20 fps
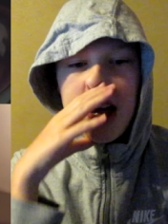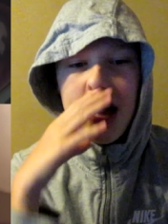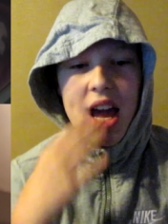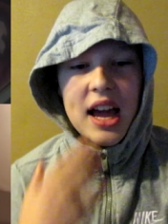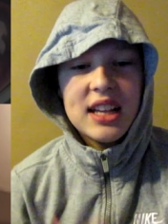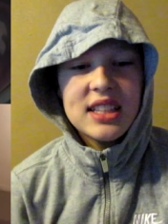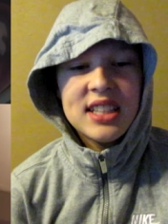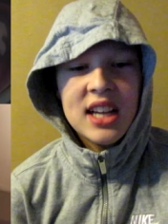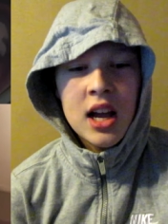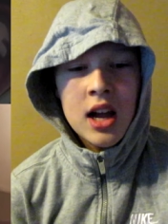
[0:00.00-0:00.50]

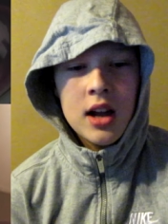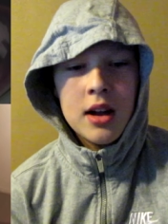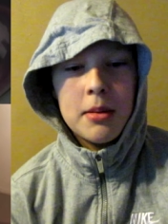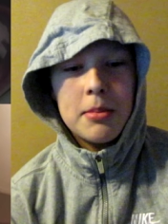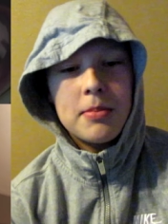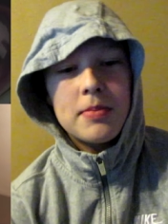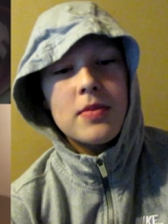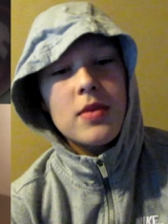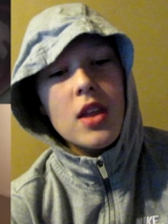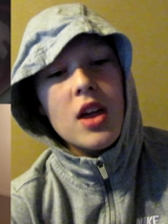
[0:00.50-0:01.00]
At
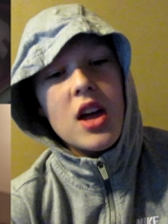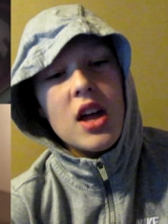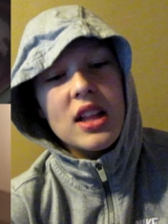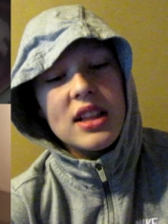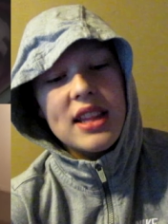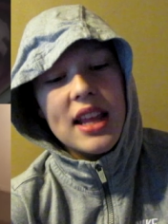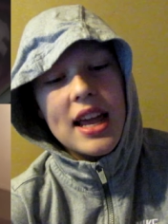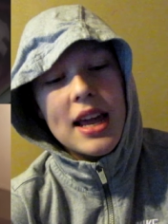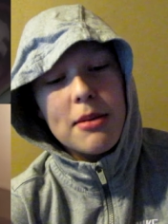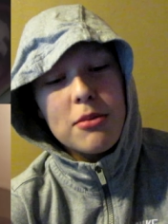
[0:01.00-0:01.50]
Tom.
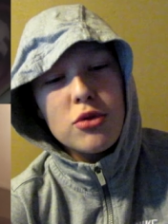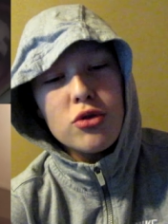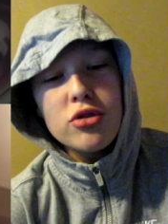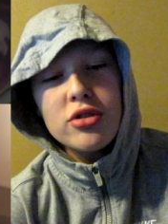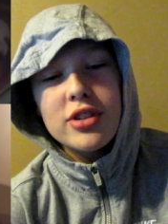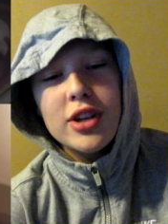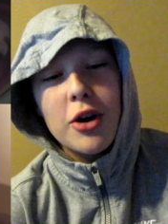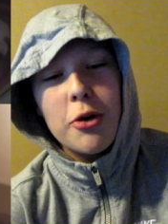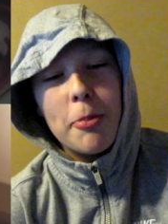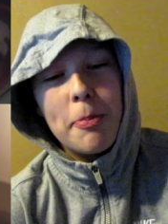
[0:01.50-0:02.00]
Damn, you
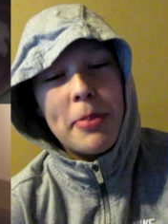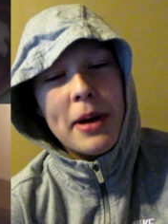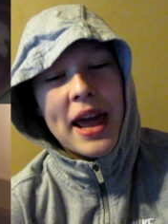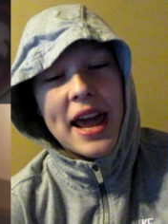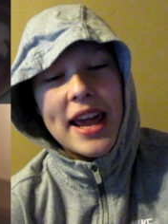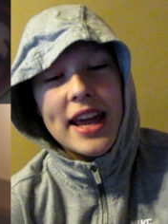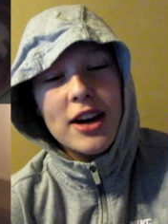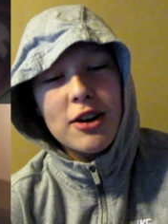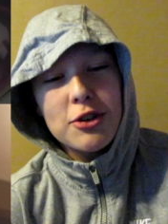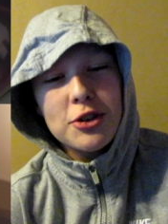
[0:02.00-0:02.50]
so
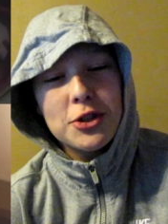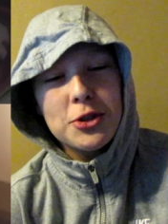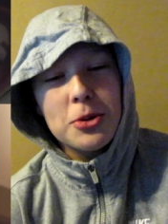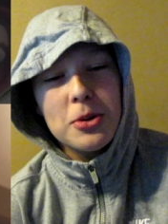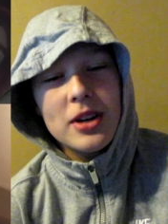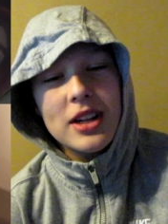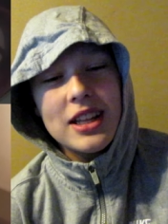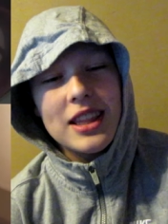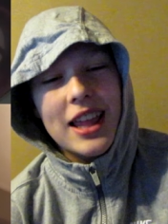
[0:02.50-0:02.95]
pale, shorty.